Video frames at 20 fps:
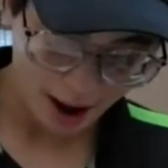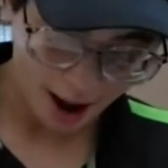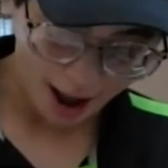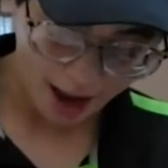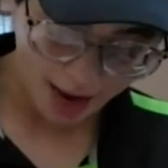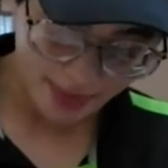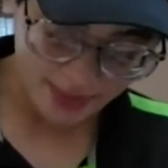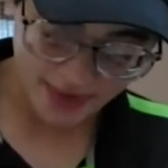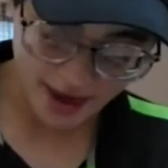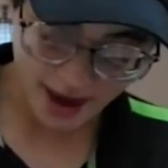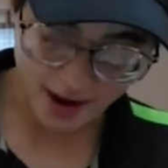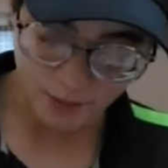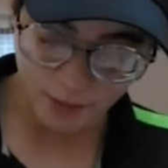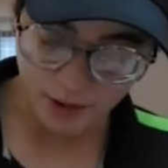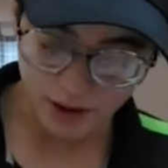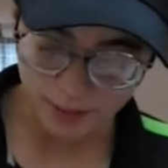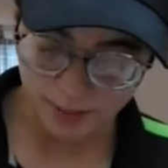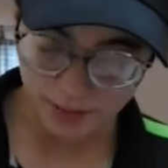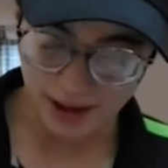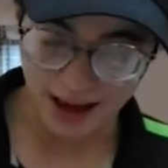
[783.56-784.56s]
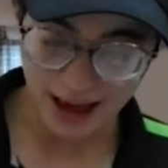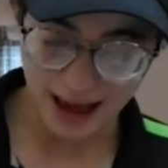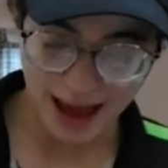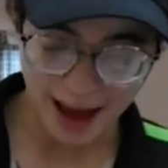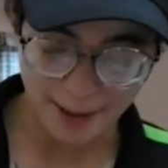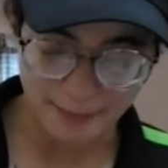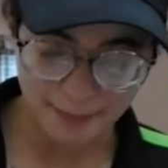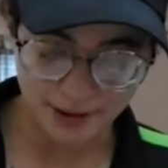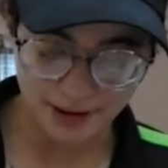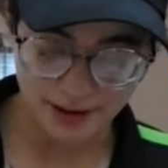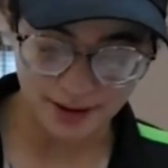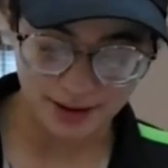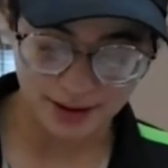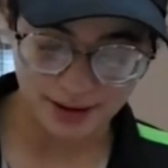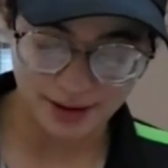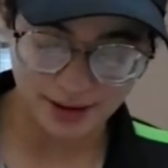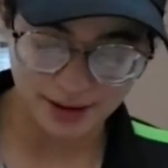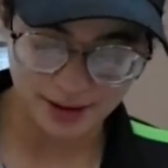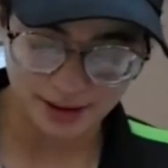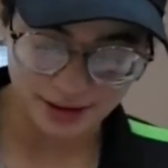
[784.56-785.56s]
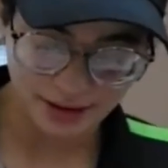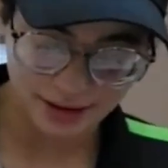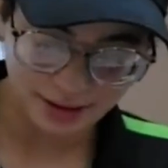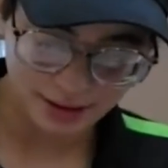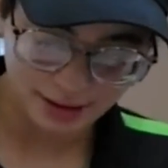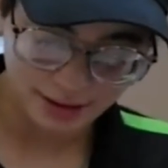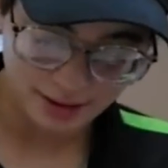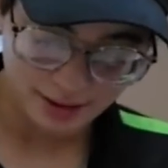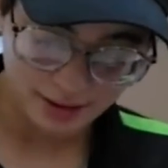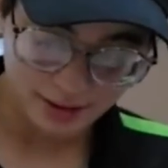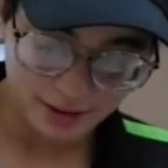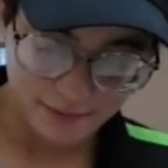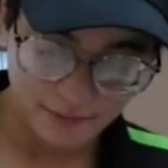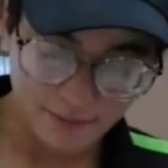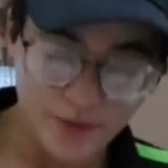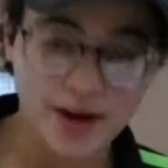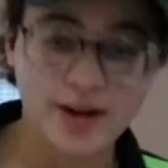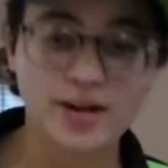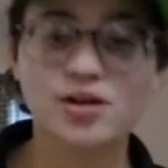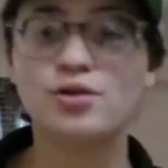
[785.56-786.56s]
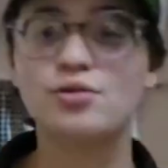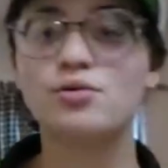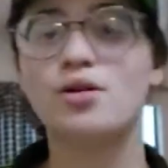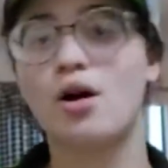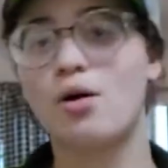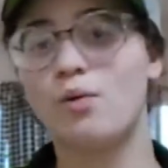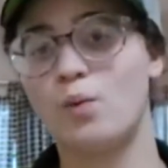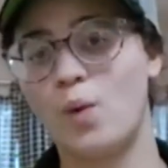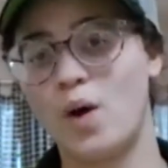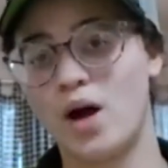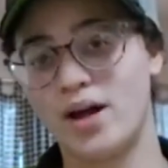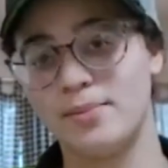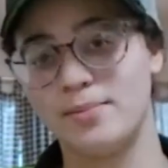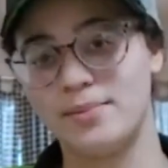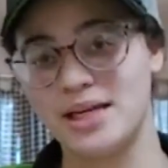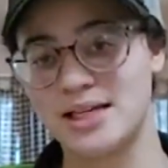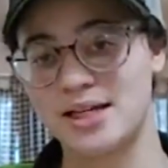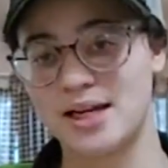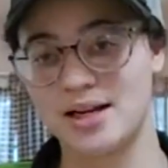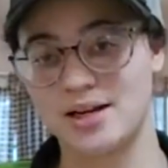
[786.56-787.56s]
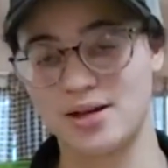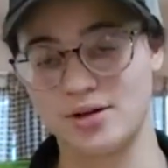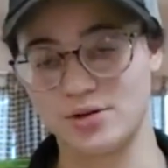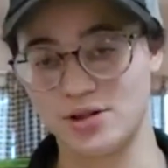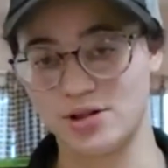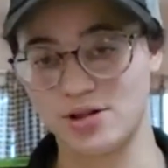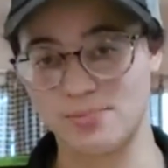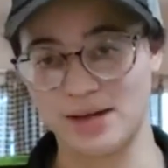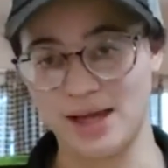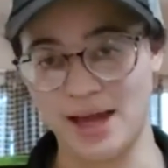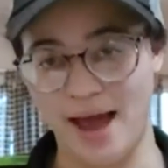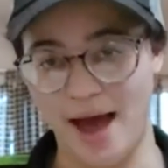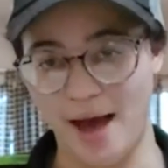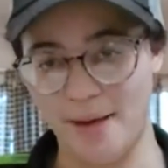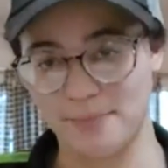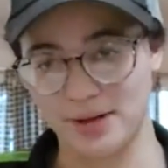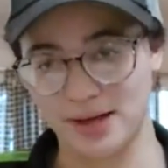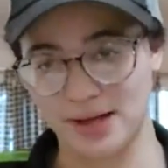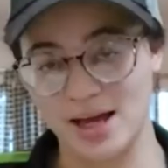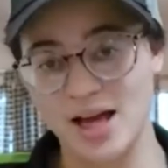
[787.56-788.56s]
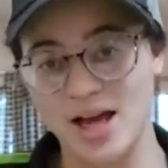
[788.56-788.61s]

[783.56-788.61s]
and they will be happy. You don't want mosquitoes to be happy.